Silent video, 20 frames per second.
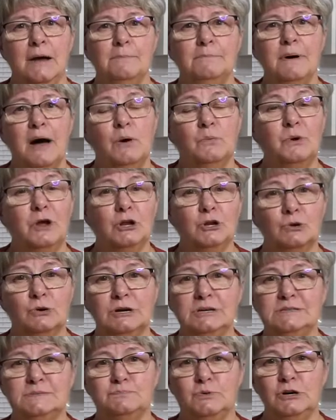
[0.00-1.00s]
But when
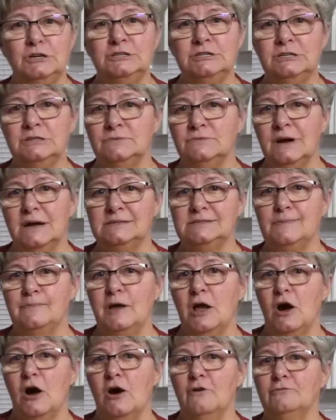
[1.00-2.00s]
Chris printed the
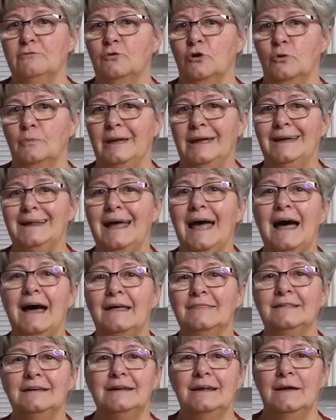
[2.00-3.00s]
recipe off for me, it
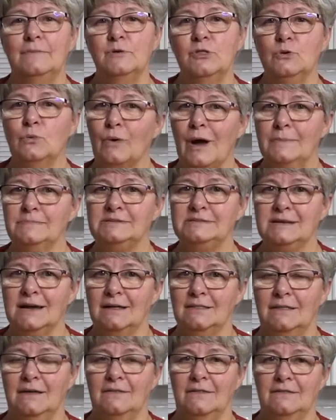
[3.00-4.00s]
had the name of the
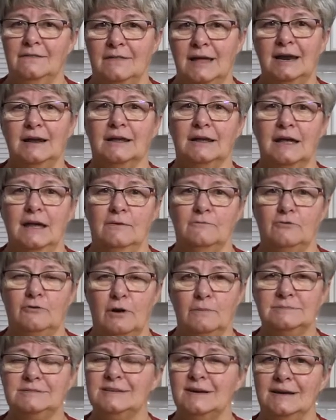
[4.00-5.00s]
website that, that it came
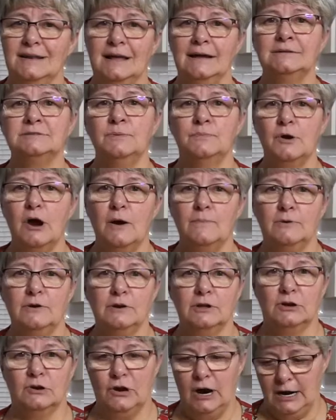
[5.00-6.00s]
from. So I'd like to
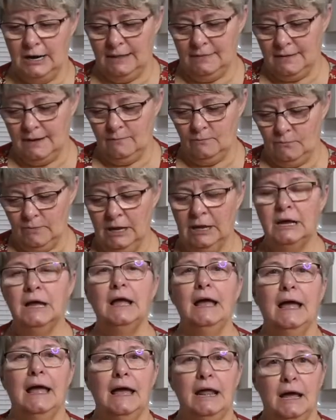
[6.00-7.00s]
properly credit them,
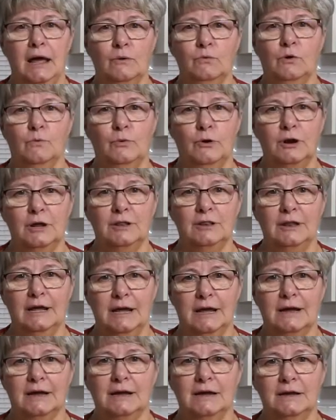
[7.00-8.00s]
and I will put a
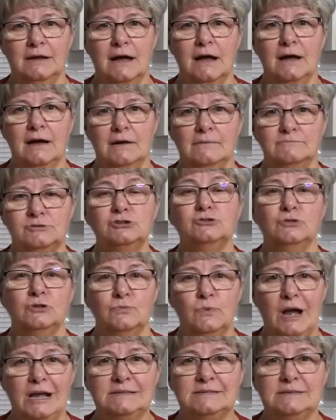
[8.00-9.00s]
link um, to the
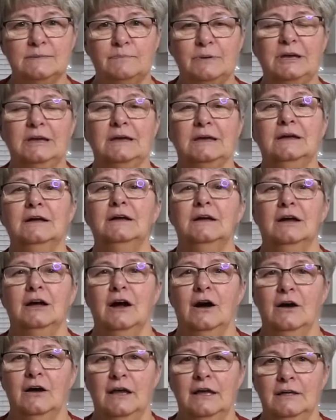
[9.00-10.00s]
recipe
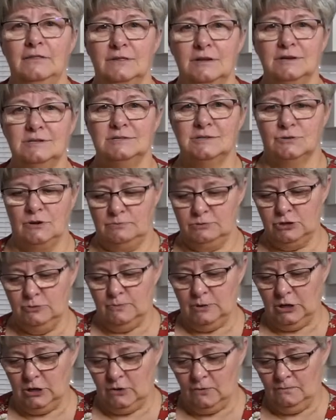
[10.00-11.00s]
in the description
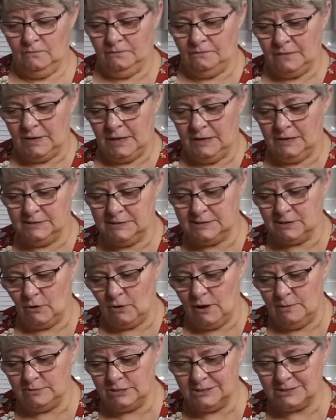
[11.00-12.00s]
below. So
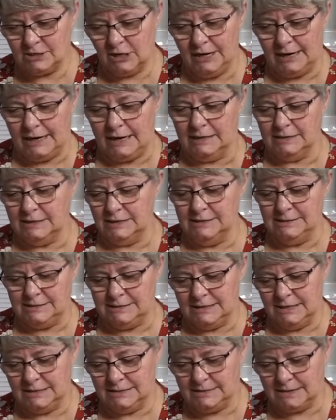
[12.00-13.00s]
I'm just going to cut these
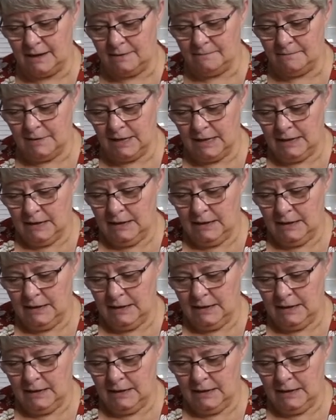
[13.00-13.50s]
things up.